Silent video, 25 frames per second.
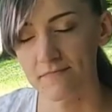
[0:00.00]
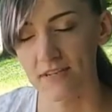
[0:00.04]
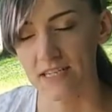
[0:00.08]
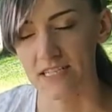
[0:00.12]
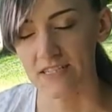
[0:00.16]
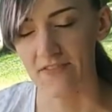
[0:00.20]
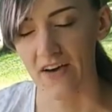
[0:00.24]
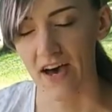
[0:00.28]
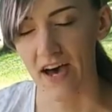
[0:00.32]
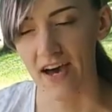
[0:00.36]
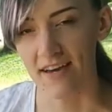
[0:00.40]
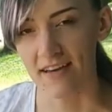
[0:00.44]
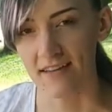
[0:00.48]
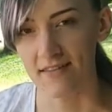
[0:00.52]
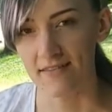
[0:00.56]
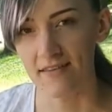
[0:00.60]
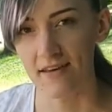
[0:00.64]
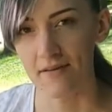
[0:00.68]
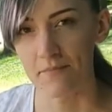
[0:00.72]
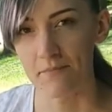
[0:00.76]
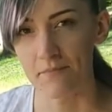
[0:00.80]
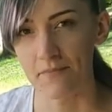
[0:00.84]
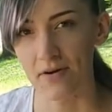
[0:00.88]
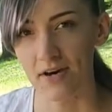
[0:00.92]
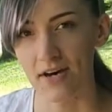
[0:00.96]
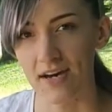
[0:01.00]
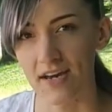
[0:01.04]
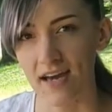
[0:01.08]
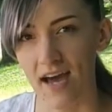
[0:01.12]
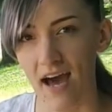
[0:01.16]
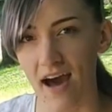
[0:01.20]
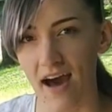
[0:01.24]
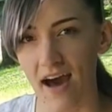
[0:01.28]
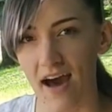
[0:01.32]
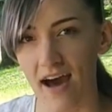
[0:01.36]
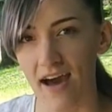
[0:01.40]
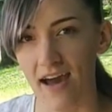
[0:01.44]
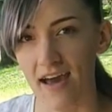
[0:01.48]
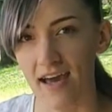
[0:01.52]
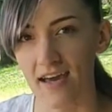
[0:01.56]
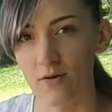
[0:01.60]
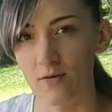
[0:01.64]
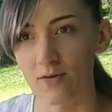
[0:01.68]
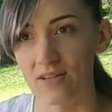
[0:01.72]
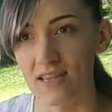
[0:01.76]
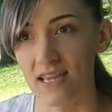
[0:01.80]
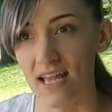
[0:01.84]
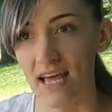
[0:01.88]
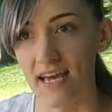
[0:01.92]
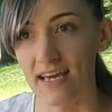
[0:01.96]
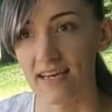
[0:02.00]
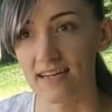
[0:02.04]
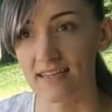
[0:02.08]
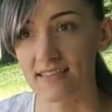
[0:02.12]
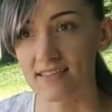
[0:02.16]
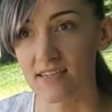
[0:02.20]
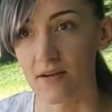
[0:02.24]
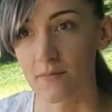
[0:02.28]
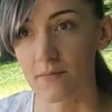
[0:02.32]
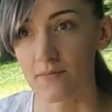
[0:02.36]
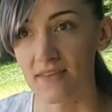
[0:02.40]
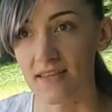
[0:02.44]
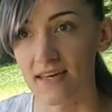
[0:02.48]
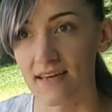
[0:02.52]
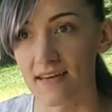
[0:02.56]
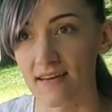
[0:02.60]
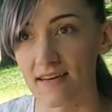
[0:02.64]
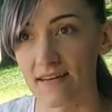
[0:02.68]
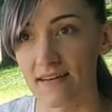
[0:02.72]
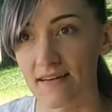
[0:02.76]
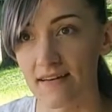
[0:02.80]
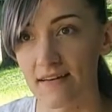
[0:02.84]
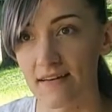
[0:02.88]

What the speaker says: is fine, but I would like something